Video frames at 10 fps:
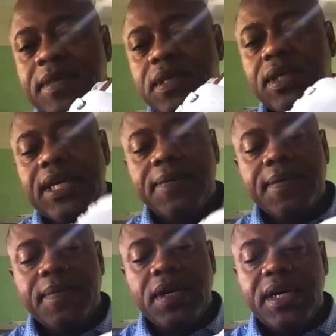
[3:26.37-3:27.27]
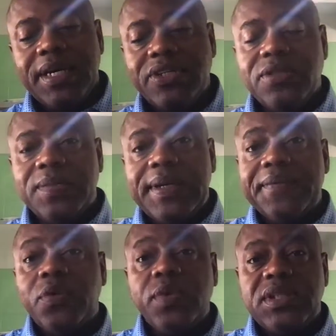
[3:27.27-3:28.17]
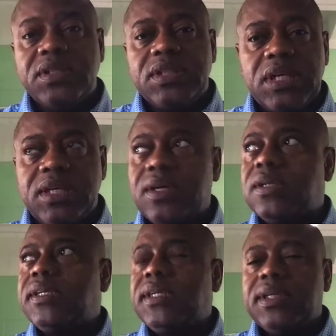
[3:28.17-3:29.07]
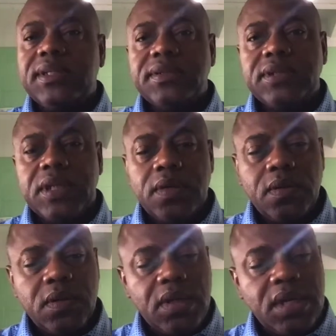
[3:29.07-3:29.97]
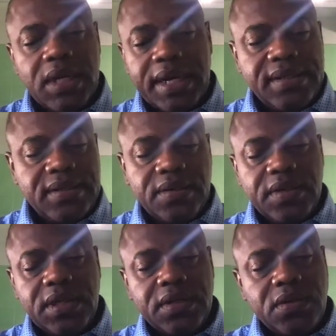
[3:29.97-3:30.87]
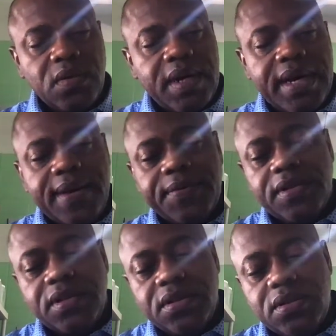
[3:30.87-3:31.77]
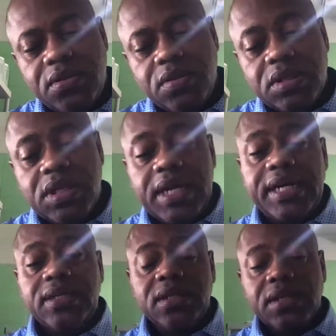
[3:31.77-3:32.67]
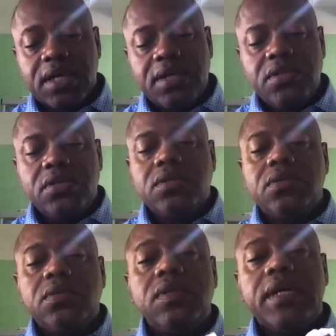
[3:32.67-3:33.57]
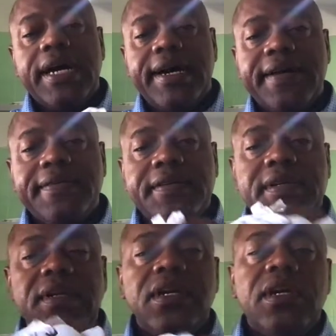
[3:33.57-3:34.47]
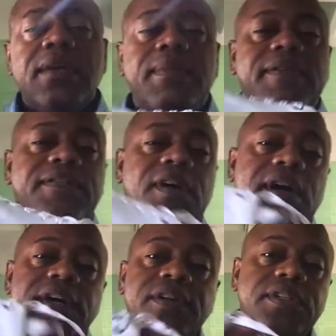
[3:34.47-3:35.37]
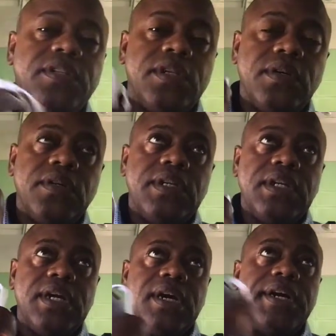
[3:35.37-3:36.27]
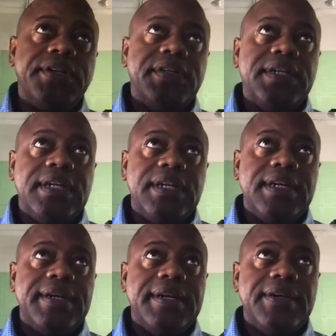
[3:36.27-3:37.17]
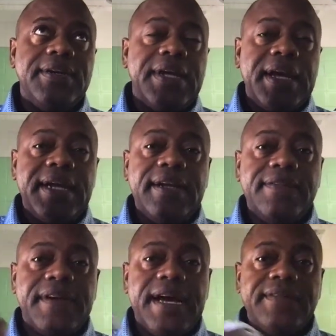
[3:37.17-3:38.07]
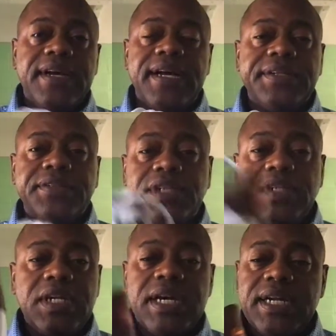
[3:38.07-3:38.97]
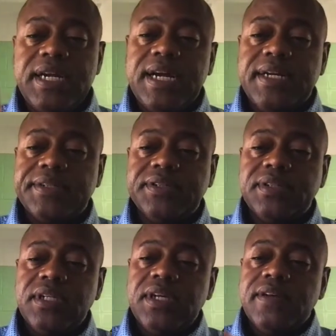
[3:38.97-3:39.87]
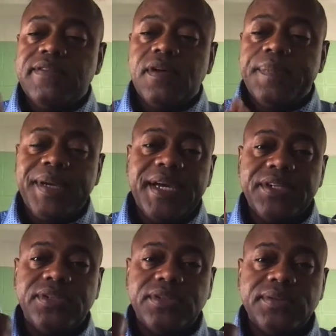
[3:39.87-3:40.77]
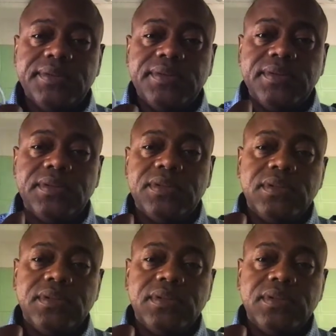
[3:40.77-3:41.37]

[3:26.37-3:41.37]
keep in mind it should be able to withstand a cleaning. So that's the only issue I had with this shoe. It's a nice looking shoe, however, but for $185, $190 for a pair of shoes,